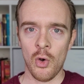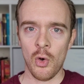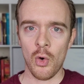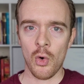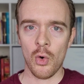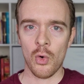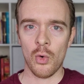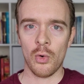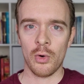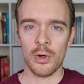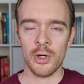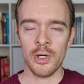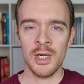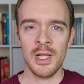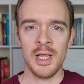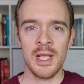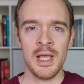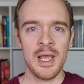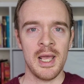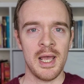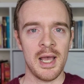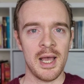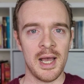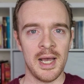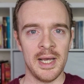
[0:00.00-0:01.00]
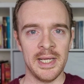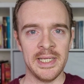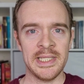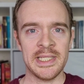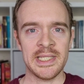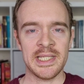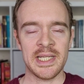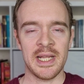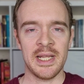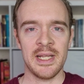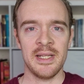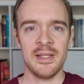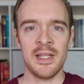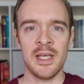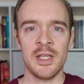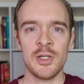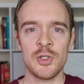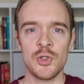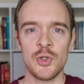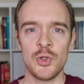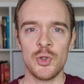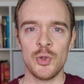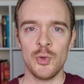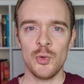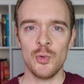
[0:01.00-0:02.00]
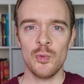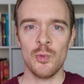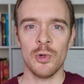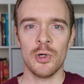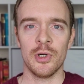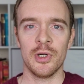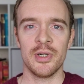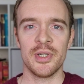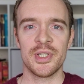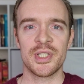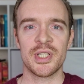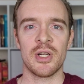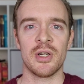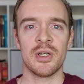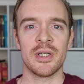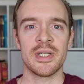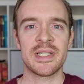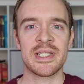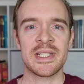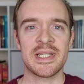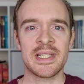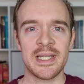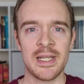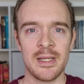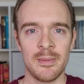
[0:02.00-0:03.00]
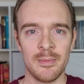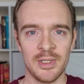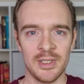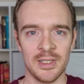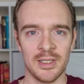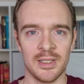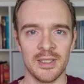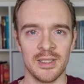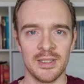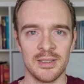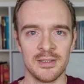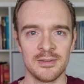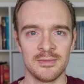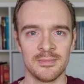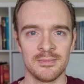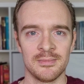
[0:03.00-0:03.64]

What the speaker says: or I say that two words are similar.